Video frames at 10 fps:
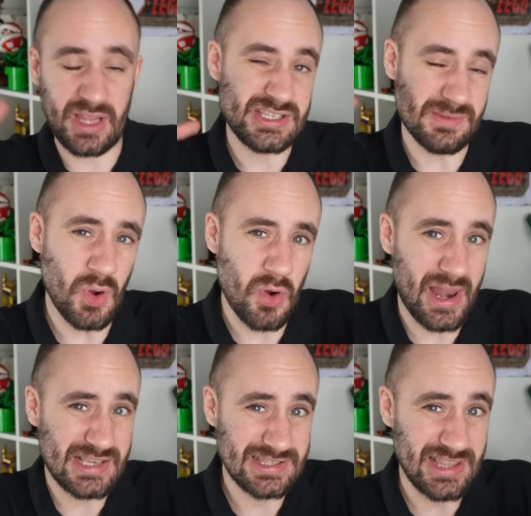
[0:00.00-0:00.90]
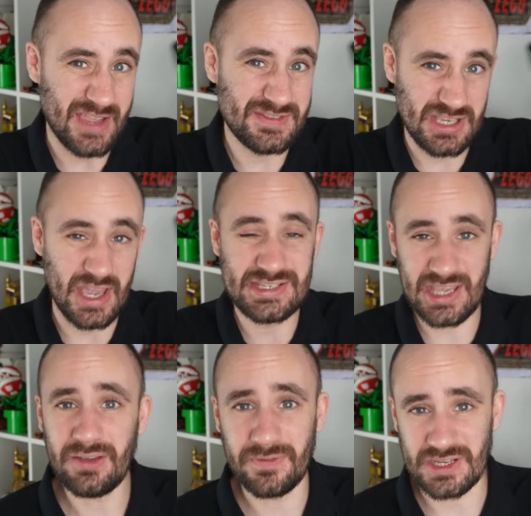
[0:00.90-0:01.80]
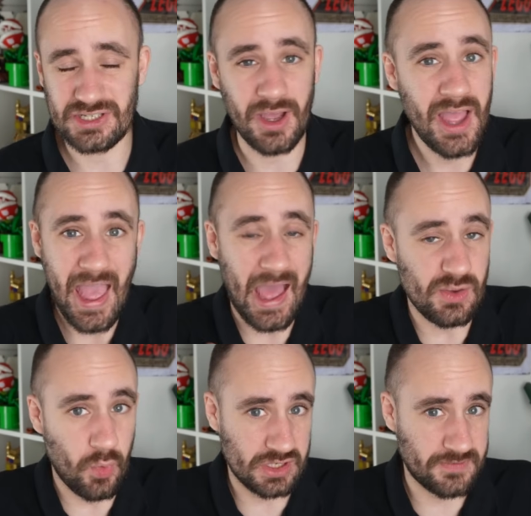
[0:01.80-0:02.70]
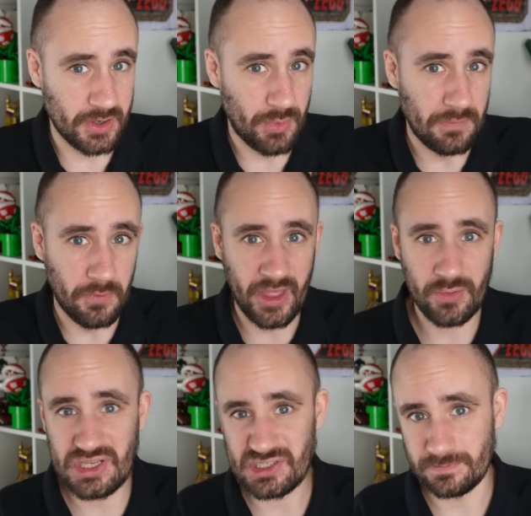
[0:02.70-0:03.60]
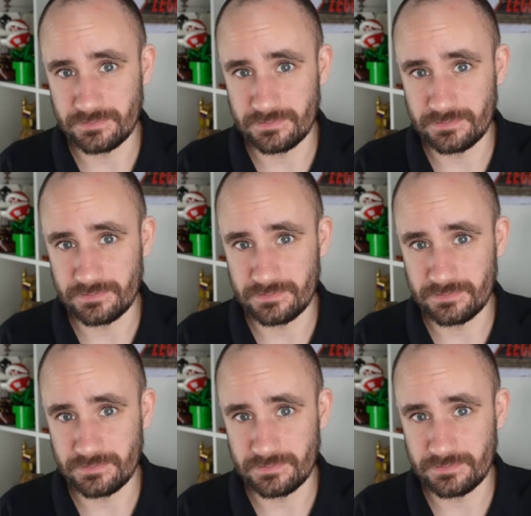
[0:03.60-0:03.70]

It's a more or less life-size Kingfisher, and it works very well for that reason.